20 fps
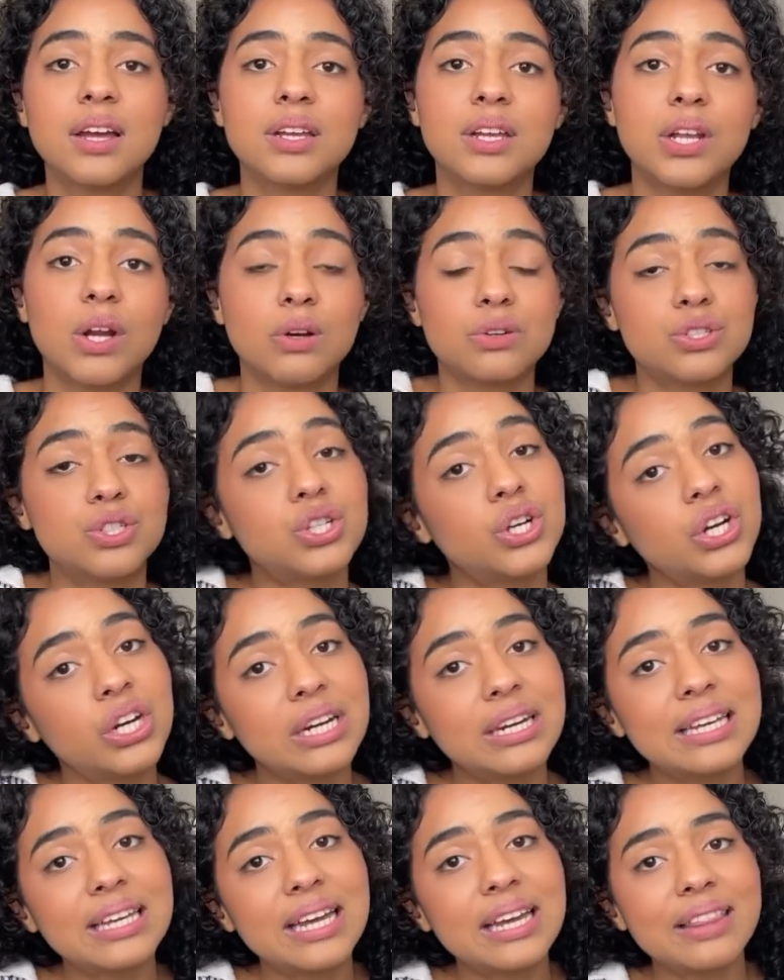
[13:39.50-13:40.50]
you know,
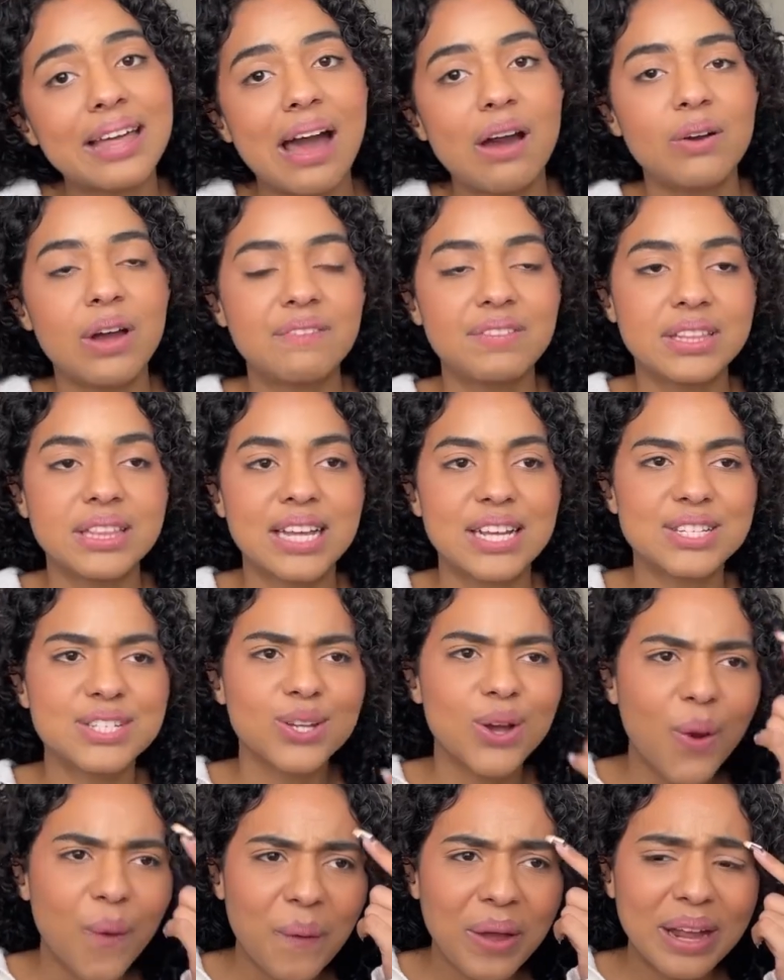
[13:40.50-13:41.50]
journey and how everything's
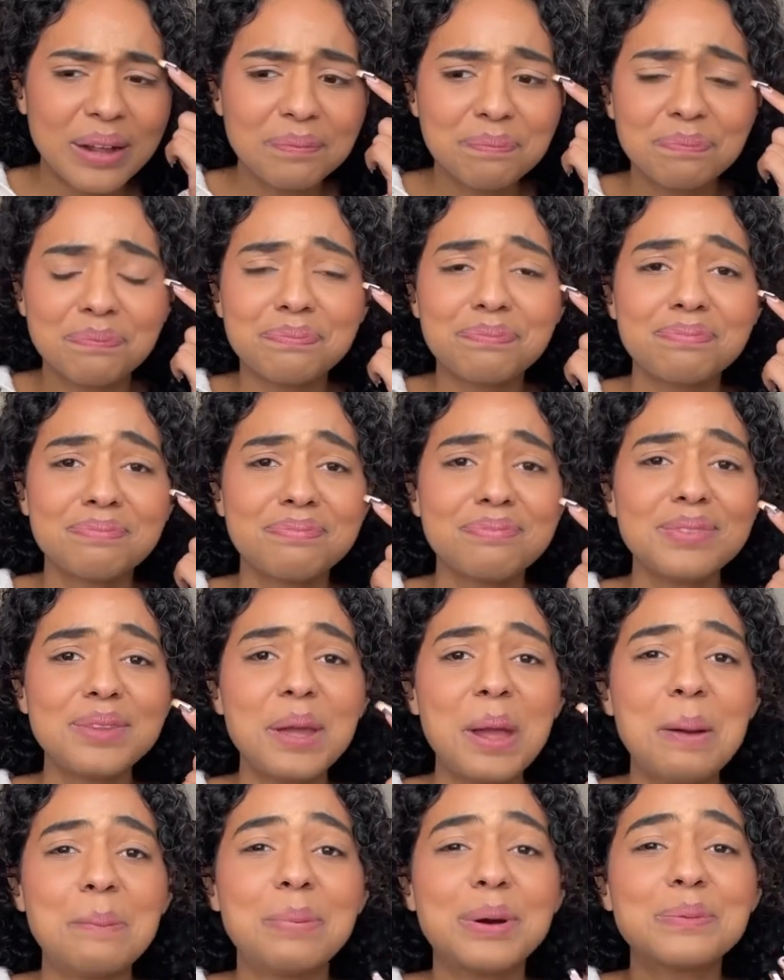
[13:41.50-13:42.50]
going.
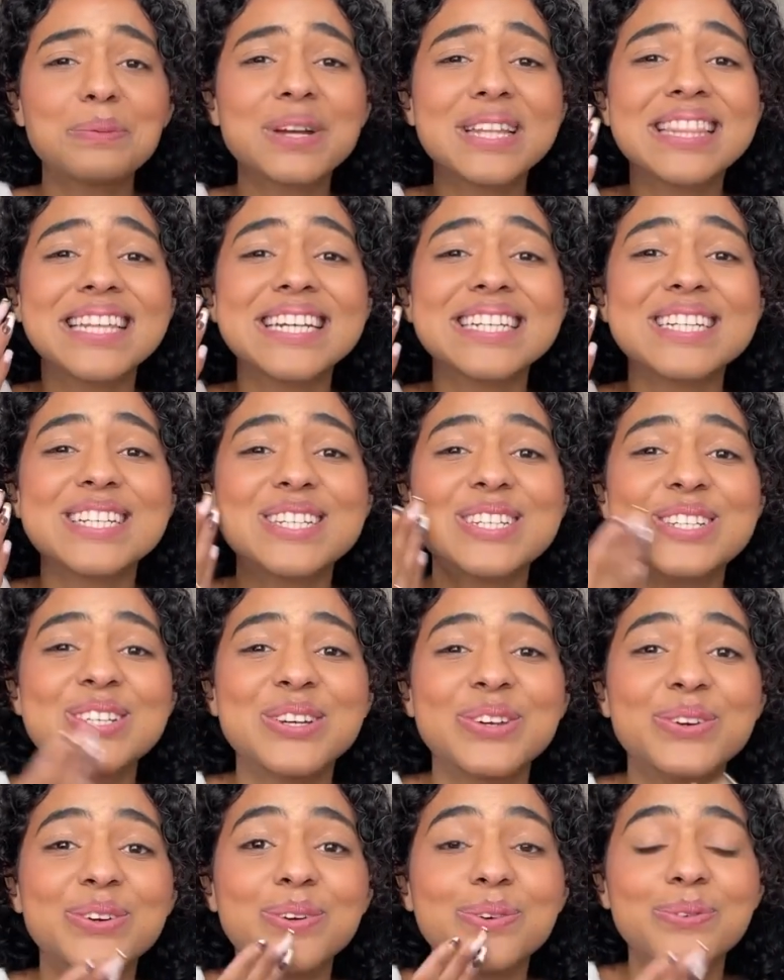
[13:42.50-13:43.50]
But within
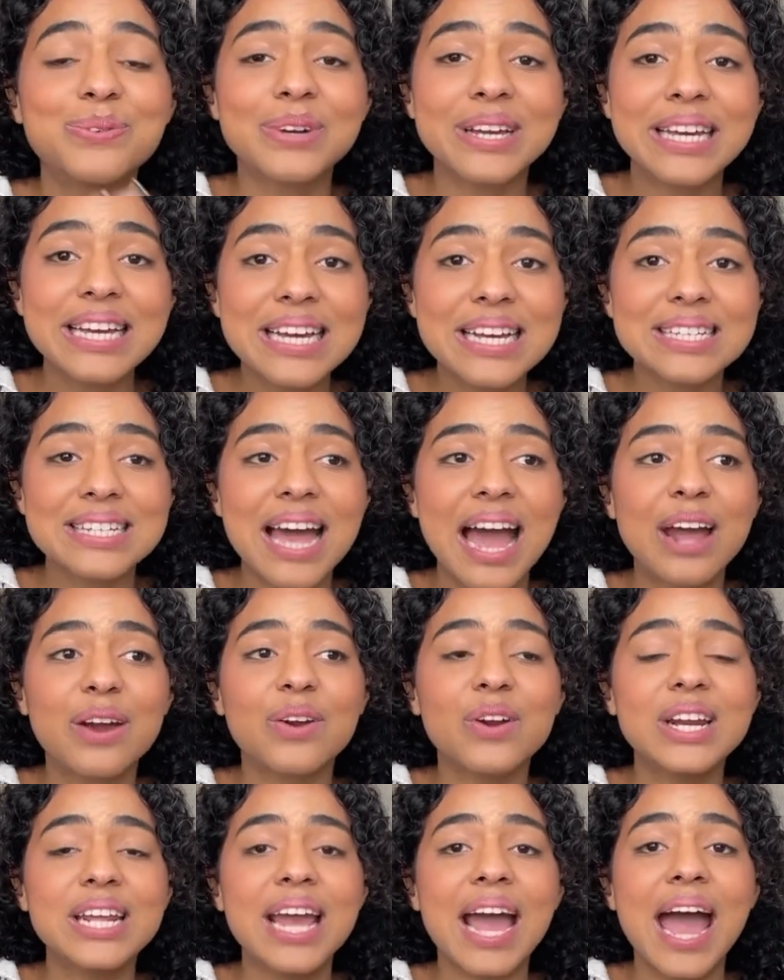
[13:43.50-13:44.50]
two weeks, I
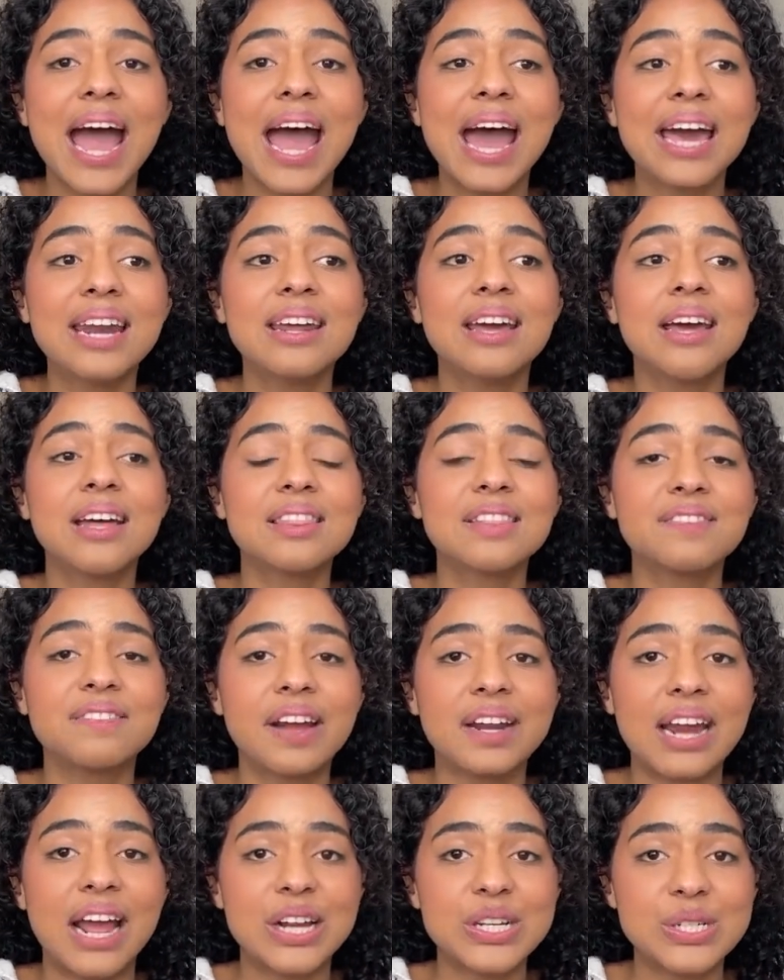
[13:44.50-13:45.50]
already had the
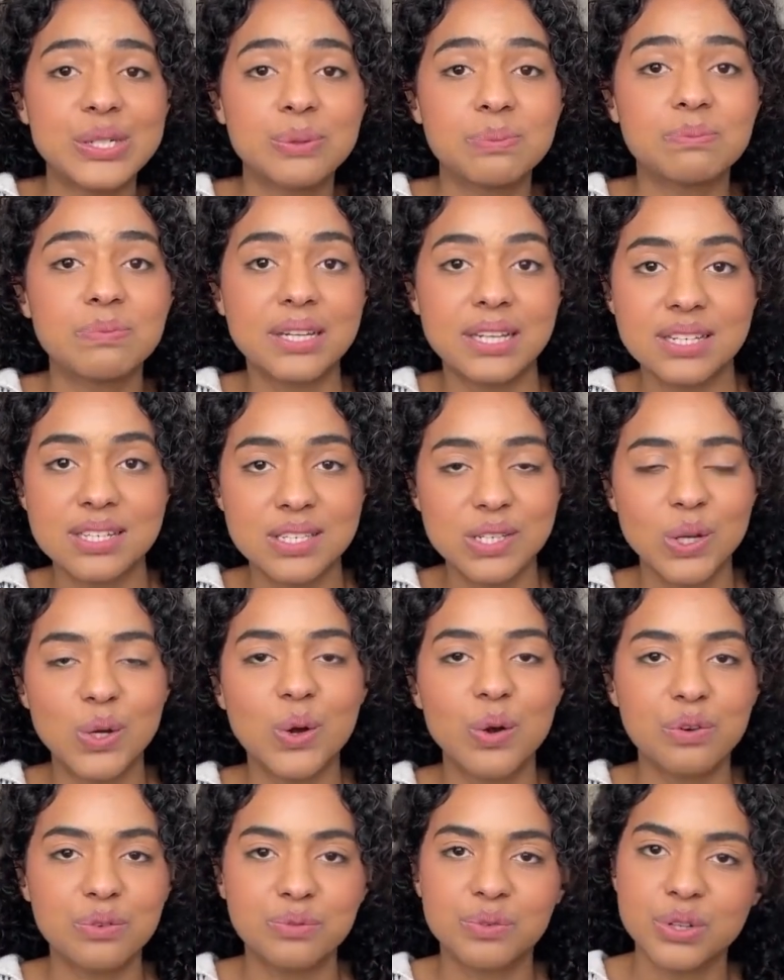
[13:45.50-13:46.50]
financial means to
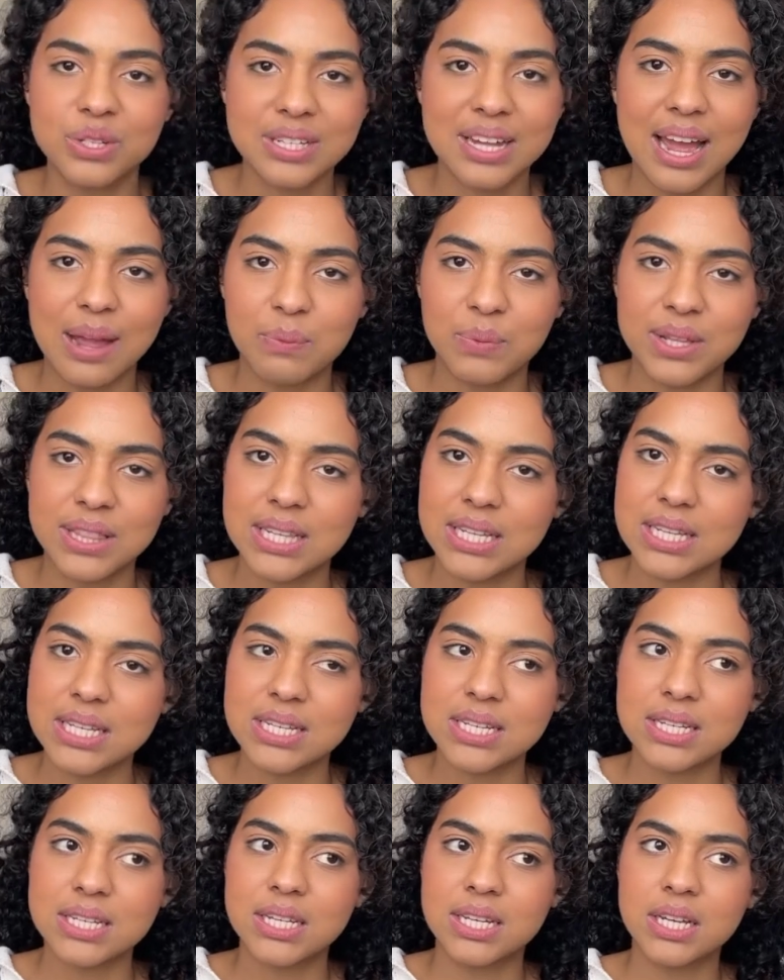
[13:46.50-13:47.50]
go full time with
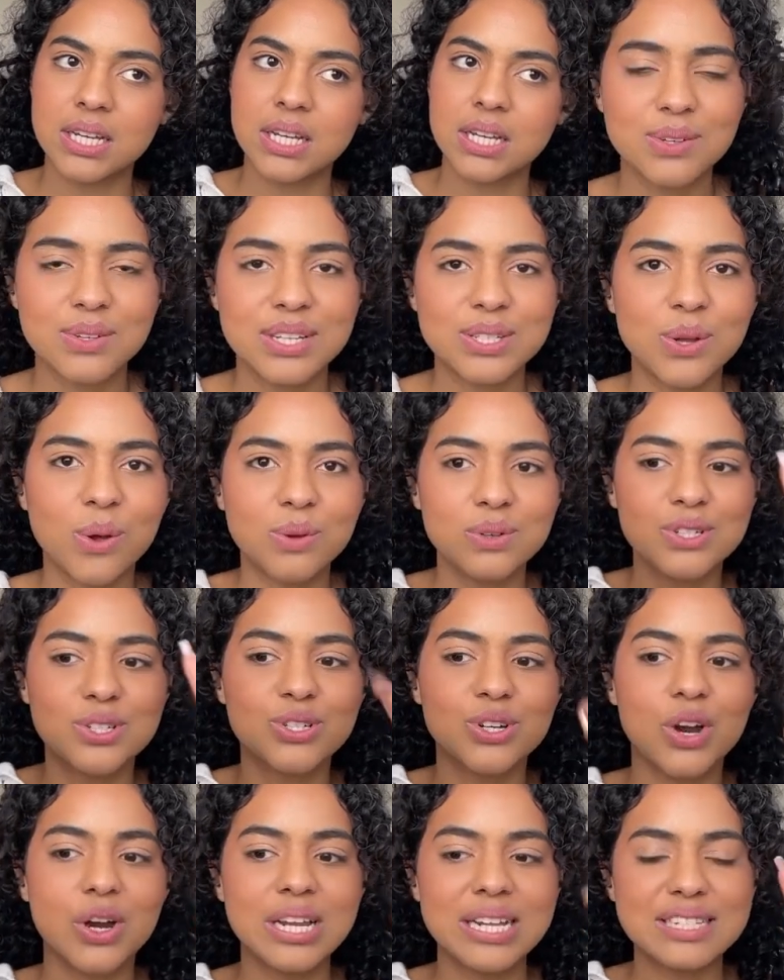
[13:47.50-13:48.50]
this. So this whole
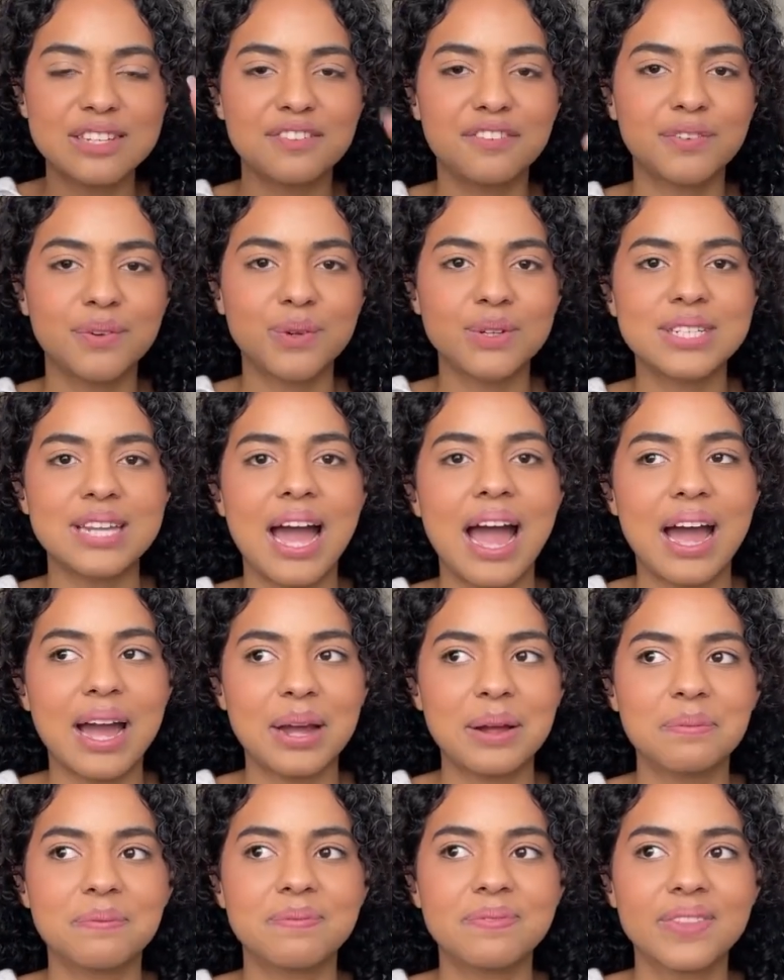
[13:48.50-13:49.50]
journey to full
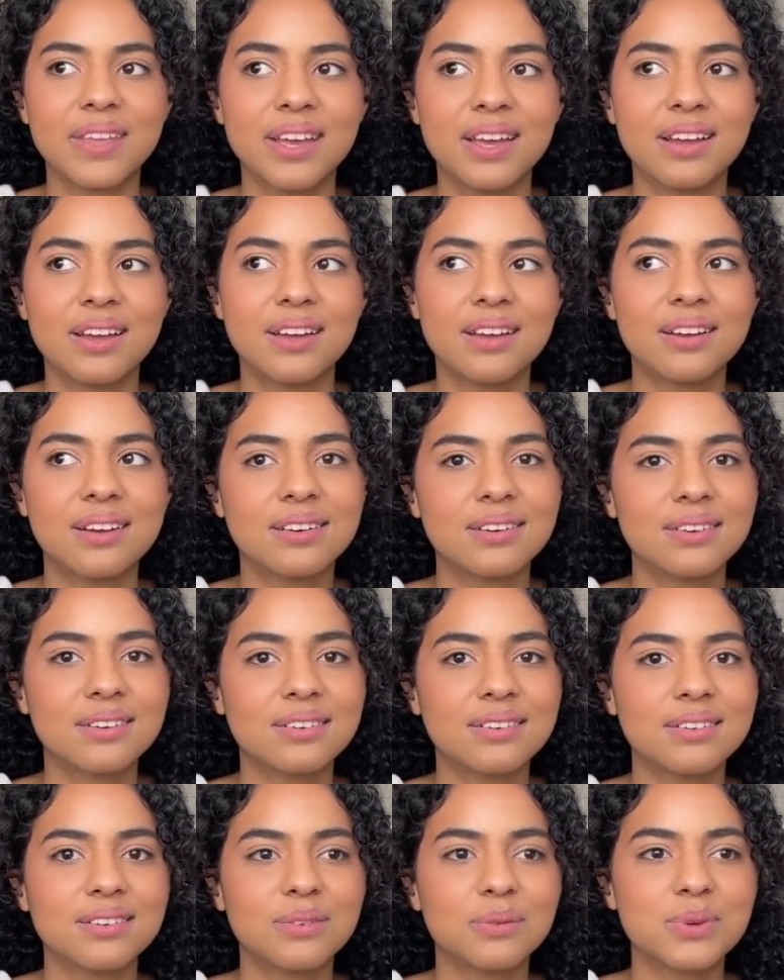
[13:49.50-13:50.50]
time
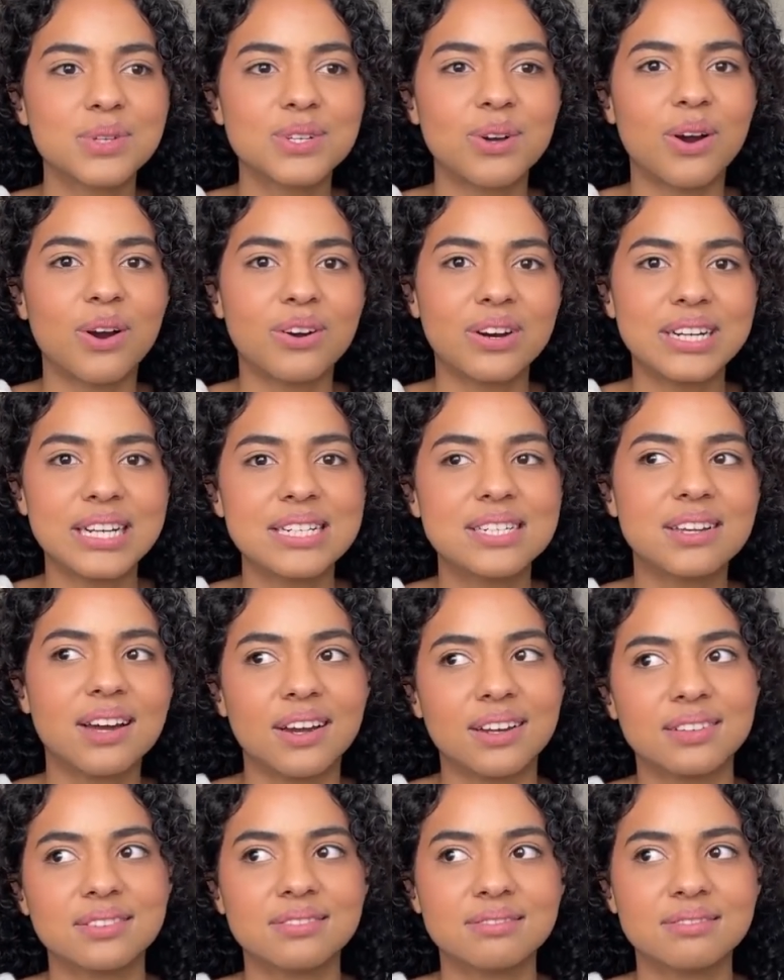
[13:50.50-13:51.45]
was already done.